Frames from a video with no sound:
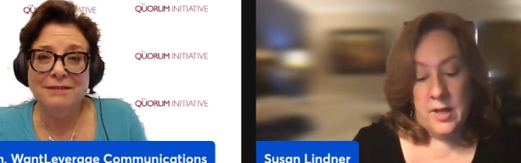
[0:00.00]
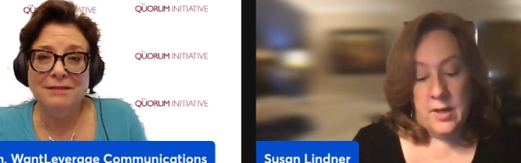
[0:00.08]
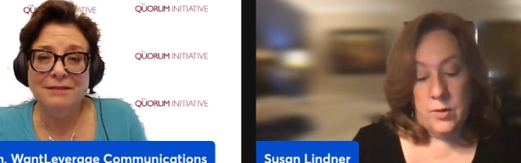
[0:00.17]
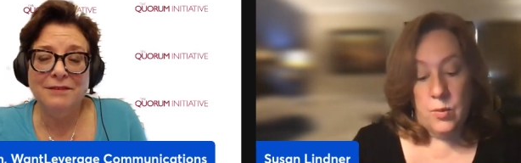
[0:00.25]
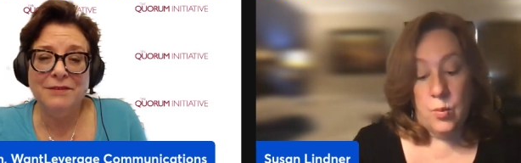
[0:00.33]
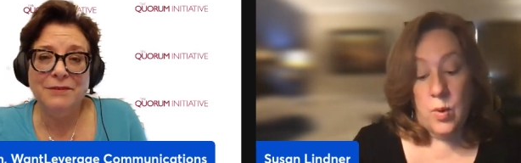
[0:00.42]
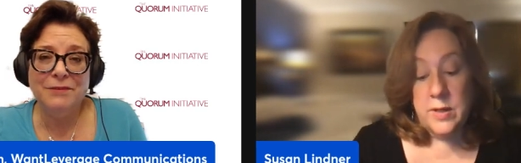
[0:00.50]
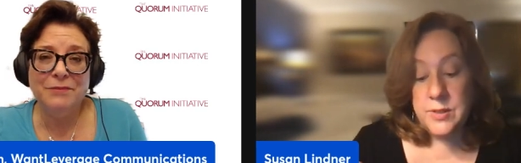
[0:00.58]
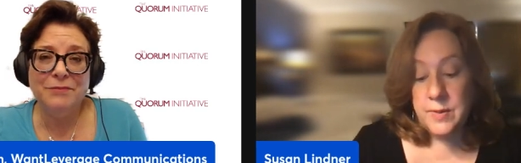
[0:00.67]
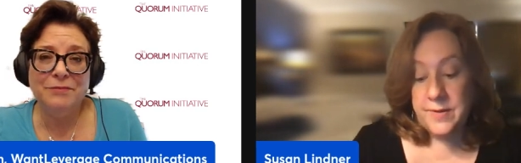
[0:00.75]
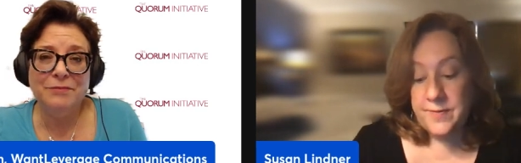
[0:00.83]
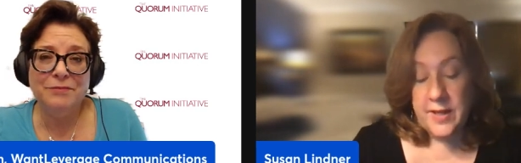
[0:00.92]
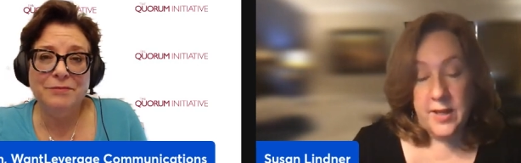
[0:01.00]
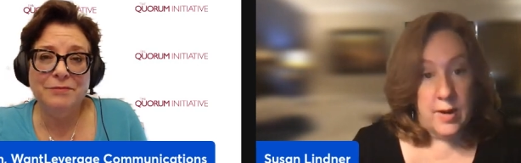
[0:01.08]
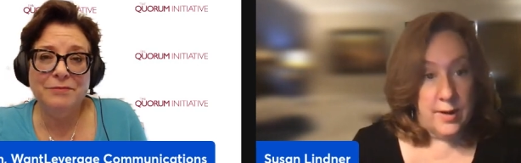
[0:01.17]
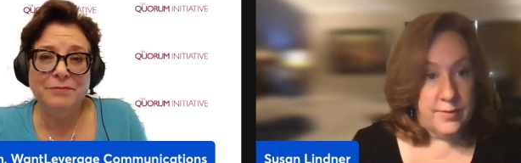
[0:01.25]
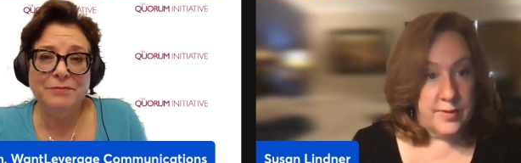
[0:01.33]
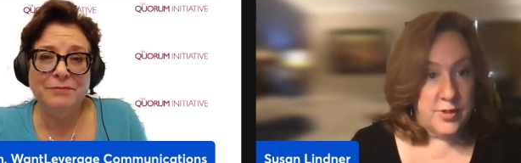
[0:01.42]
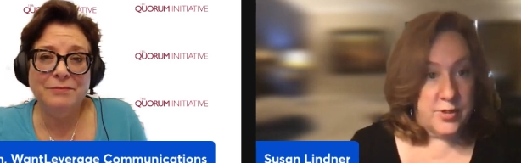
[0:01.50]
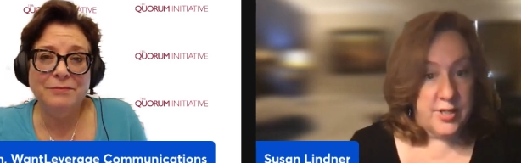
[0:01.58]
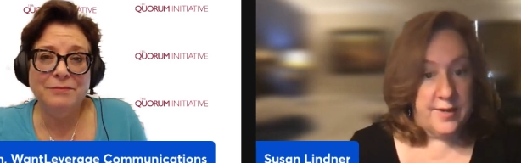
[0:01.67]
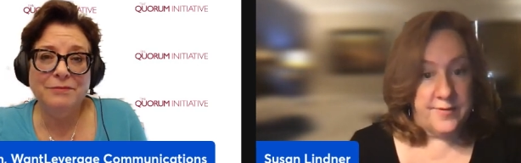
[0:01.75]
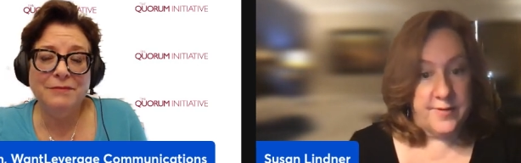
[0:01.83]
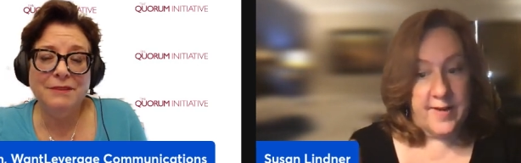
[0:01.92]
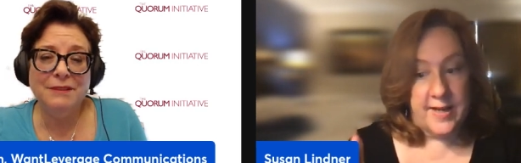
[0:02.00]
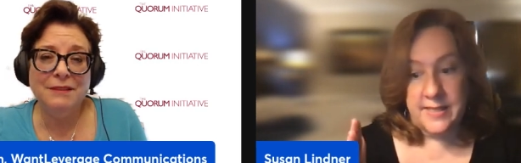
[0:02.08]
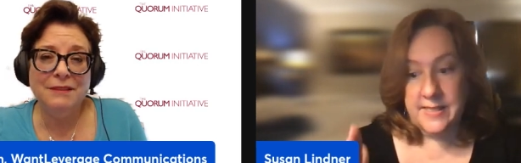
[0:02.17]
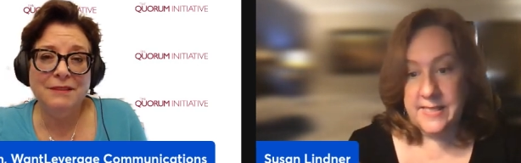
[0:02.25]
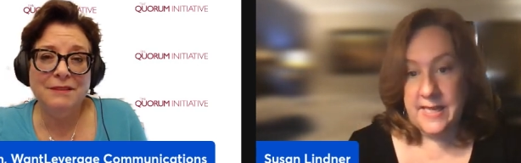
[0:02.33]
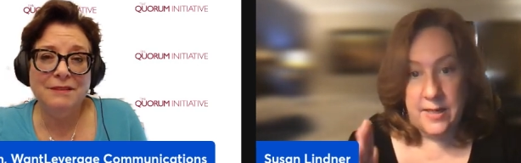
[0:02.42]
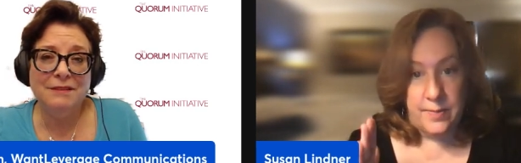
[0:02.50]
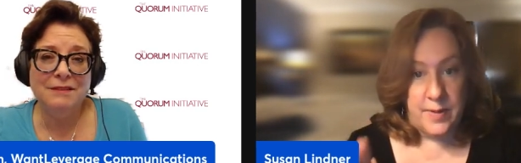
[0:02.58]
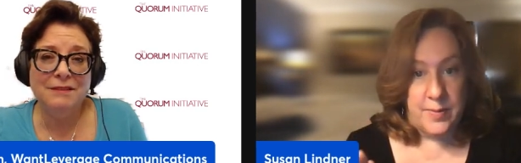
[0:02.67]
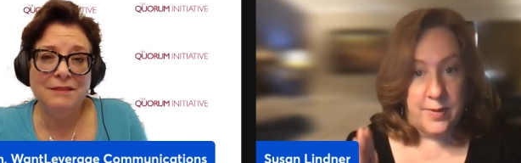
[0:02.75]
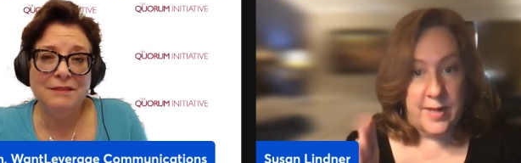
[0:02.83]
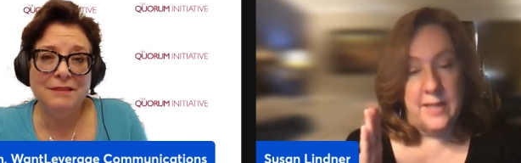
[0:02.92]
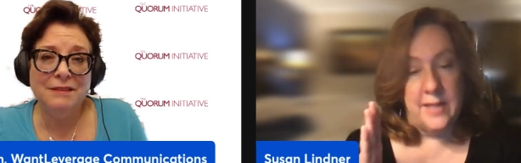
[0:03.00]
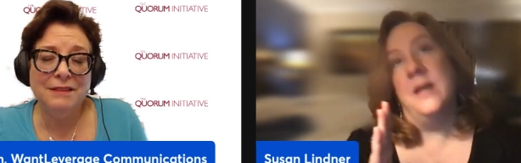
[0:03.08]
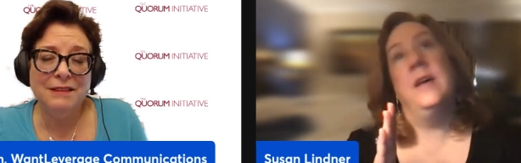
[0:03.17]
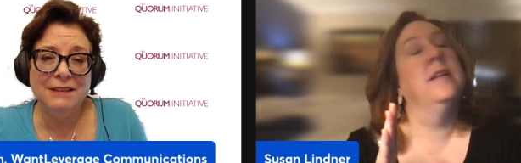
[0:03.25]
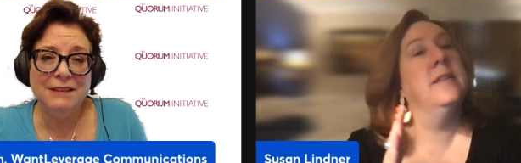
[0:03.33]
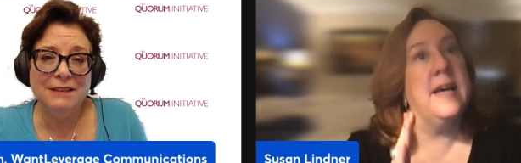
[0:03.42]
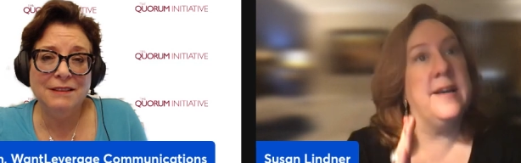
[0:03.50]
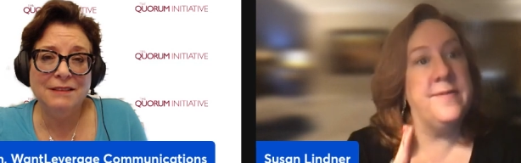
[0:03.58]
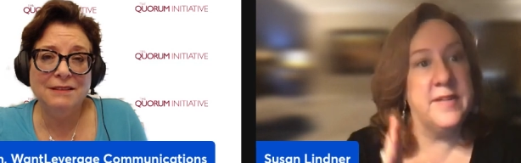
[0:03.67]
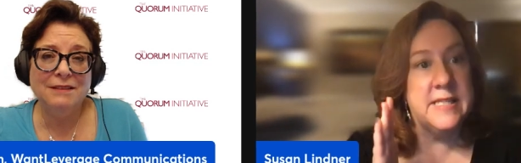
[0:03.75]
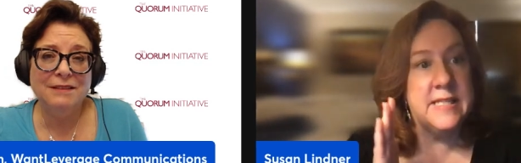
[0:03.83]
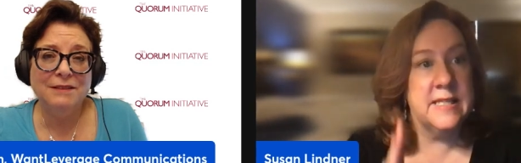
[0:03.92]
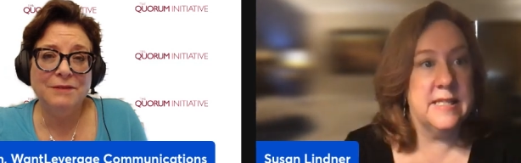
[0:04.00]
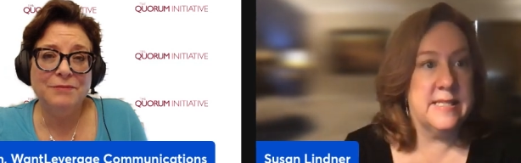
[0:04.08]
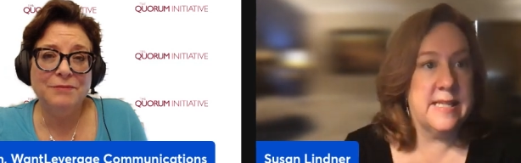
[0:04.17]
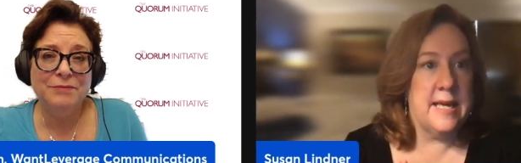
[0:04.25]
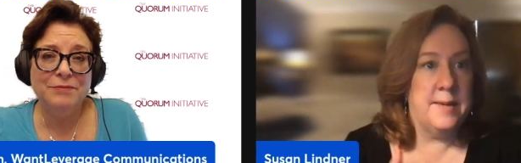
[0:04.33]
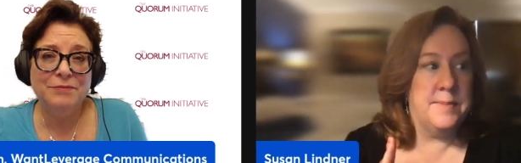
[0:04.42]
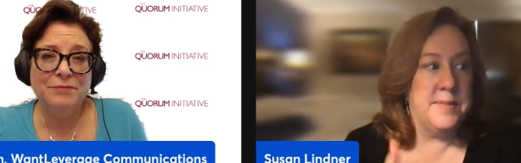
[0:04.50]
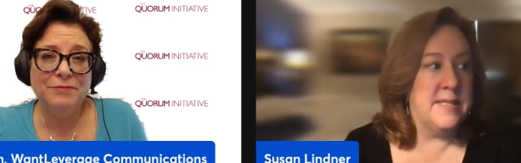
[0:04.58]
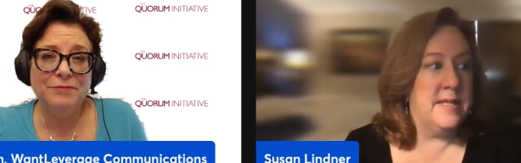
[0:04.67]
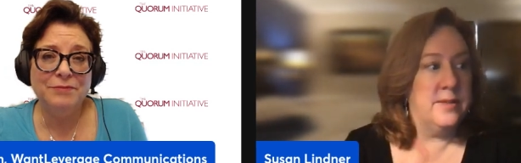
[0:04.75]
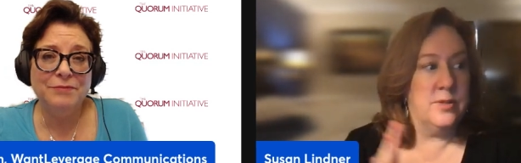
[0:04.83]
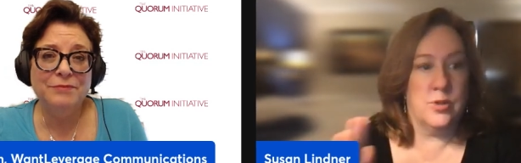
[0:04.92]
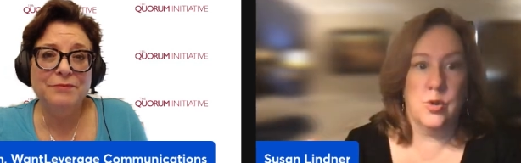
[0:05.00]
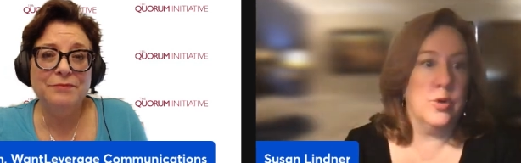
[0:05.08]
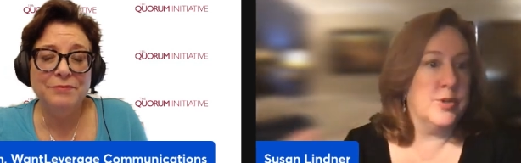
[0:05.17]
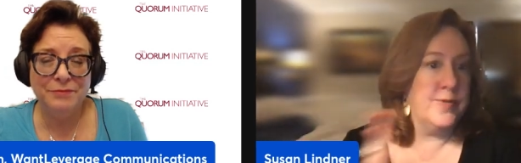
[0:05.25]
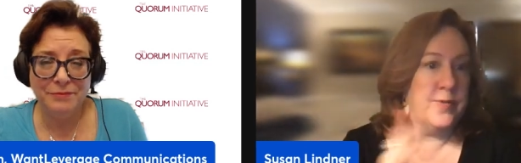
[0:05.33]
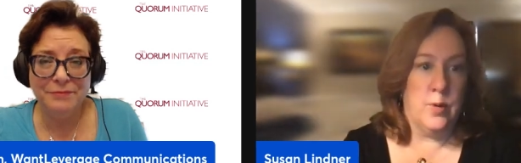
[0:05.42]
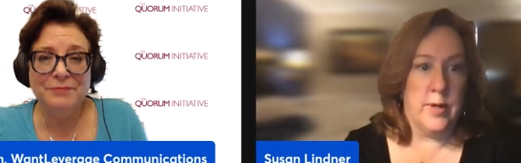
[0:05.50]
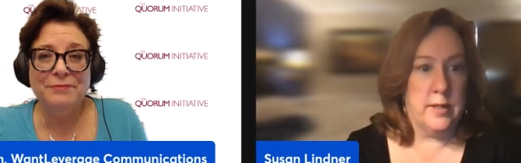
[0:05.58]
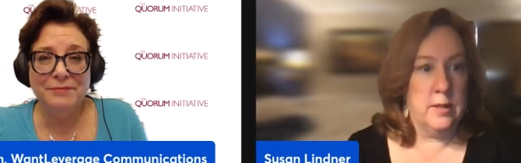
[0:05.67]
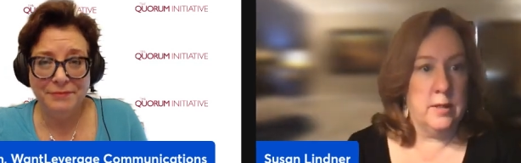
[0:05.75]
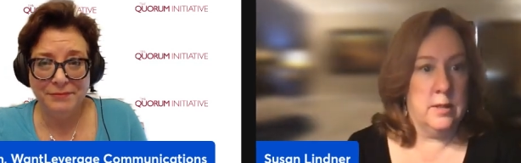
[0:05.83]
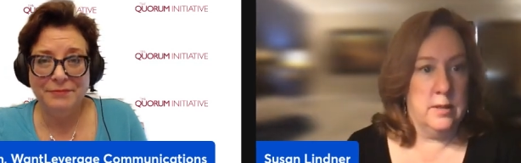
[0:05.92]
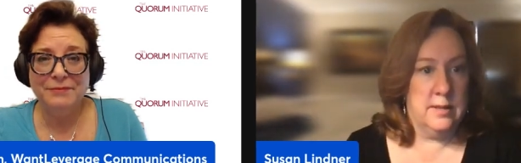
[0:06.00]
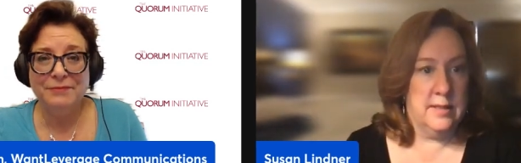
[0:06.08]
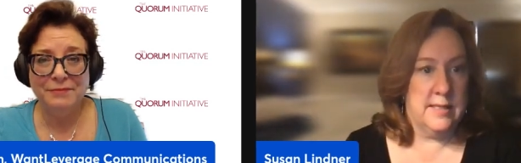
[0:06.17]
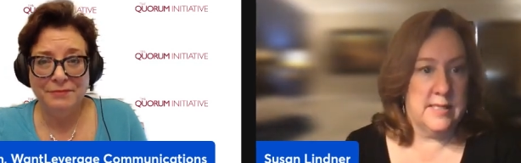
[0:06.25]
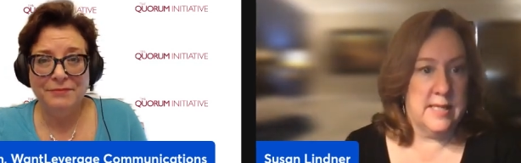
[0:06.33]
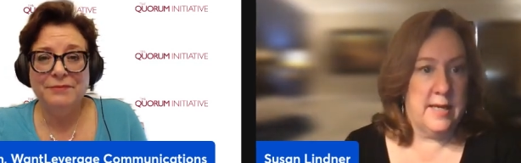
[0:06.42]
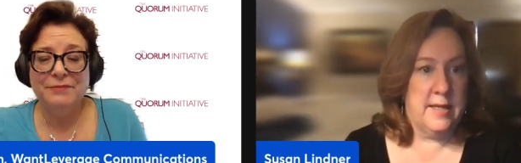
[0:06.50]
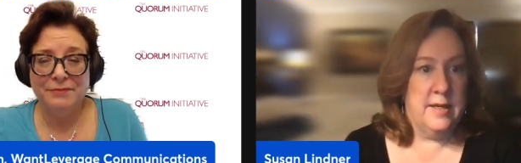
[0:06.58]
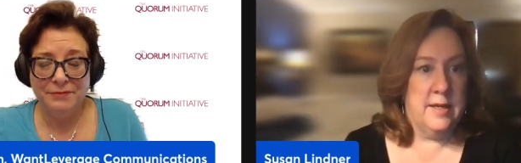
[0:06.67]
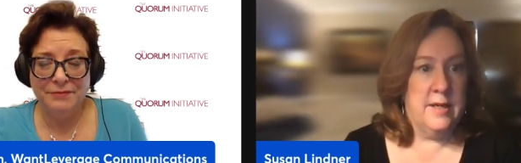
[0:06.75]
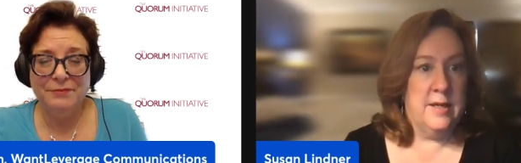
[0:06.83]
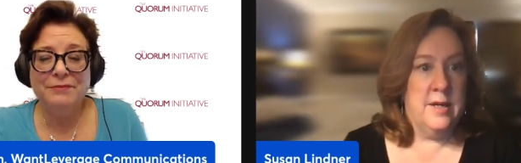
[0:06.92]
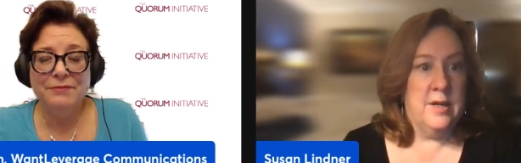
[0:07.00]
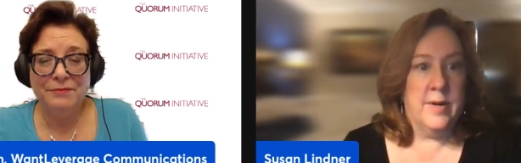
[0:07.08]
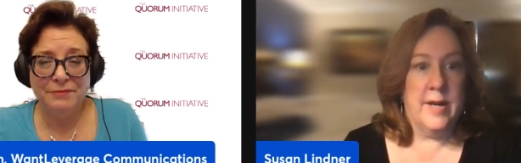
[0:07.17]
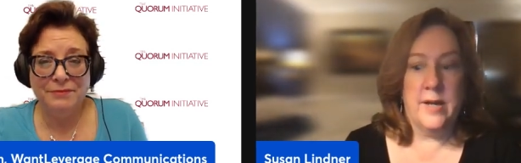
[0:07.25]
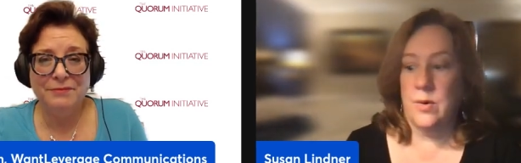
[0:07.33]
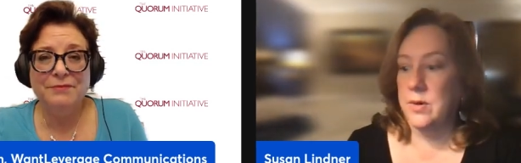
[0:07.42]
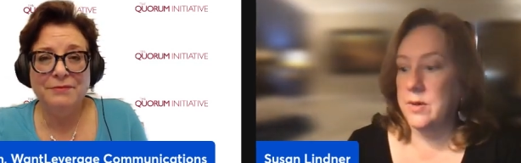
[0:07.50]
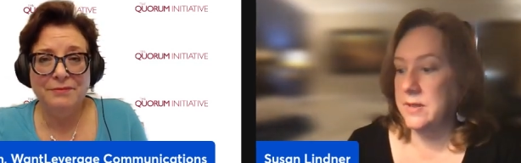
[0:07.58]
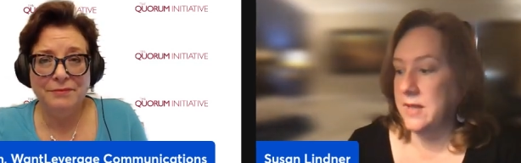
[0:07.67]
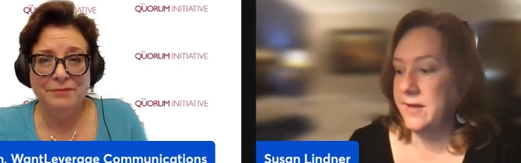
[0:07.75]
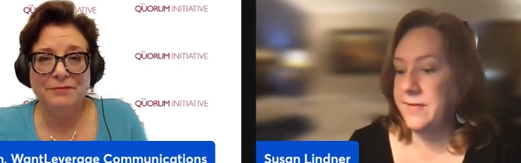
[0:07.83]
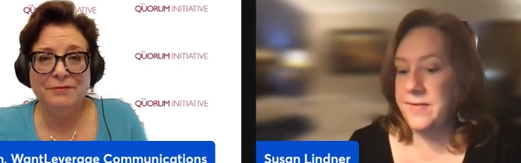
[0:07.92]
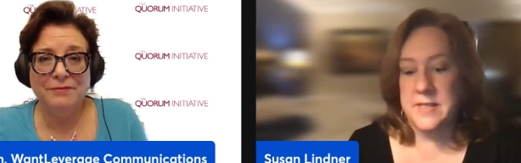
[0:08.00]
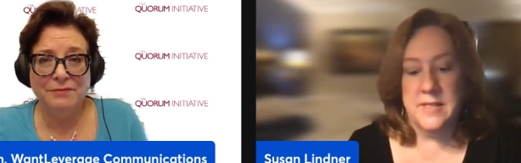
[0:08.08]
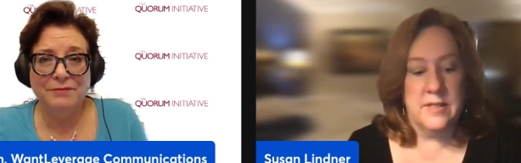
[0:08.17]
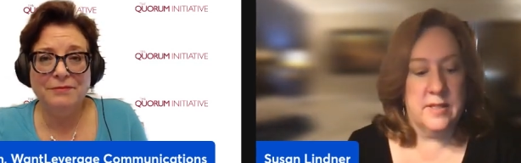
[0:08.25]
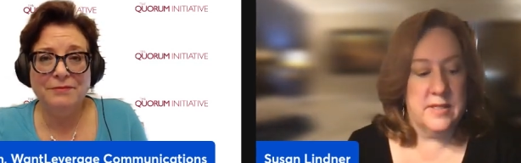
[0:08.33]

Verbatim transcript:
Speaker 1: once we figure out this shift, if I can say to people, okay, life isn't the same since George Floyd, let's say, right? Or life isn't the